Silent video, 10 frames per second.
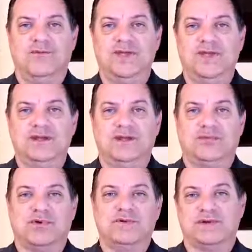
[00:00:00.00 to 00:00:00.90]
It
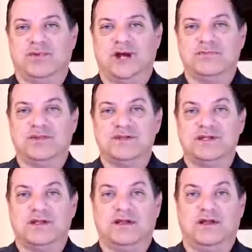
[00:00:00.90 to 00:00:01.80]
improves your bottom line
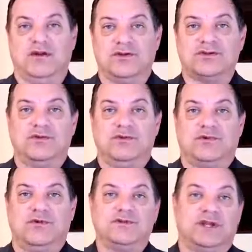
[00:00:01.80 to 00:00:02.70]
sale and also
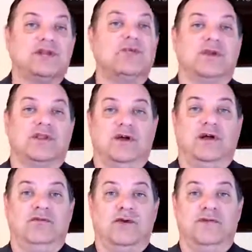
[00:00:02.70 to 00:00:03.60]
improves another one of the
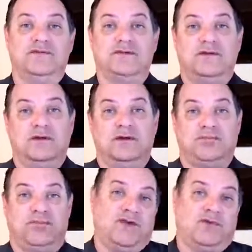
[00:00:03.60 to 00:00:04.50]
5 waves,
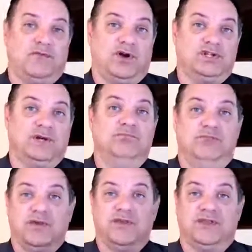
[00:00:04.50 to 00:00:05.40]
the profit margin,
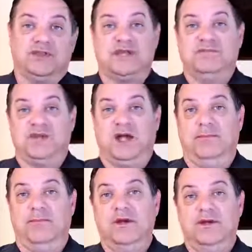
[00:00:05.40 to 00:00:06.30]
both at the same
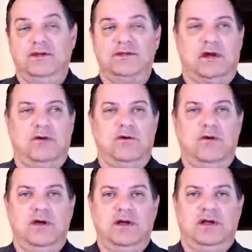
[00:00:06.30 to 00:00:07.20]
time.
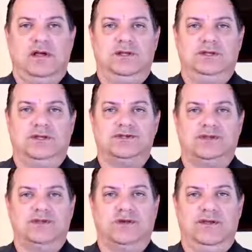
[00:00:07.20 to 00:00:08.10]
So it
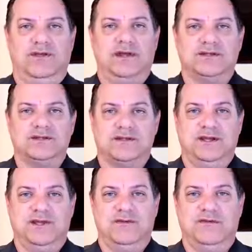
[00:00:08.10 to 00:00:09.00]
does great things
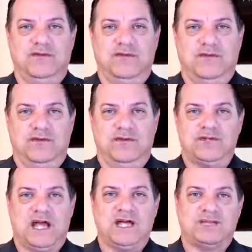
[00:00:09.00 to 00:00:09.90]
in
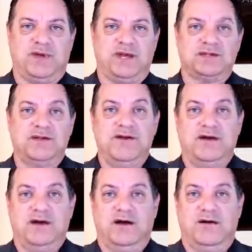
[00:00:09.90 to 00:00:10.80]
those aspects,
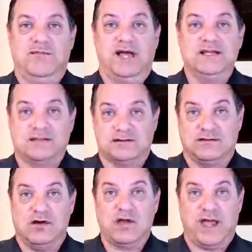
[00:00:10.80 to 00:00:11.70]
as
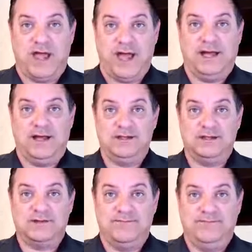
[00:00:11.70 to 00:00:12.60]
long
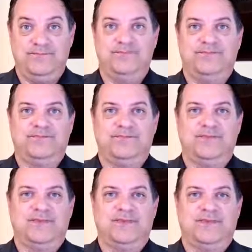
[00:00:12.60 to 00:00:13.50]
as
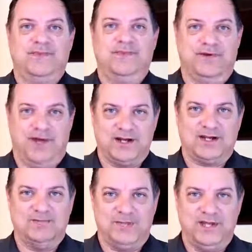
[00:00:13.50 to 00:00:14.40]
you're
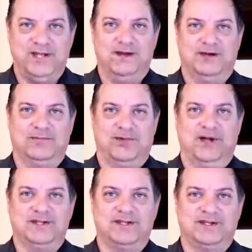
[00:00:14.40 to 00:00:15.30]
not competing on
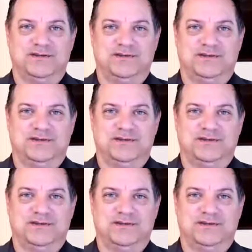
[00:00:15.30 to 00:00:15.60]
price.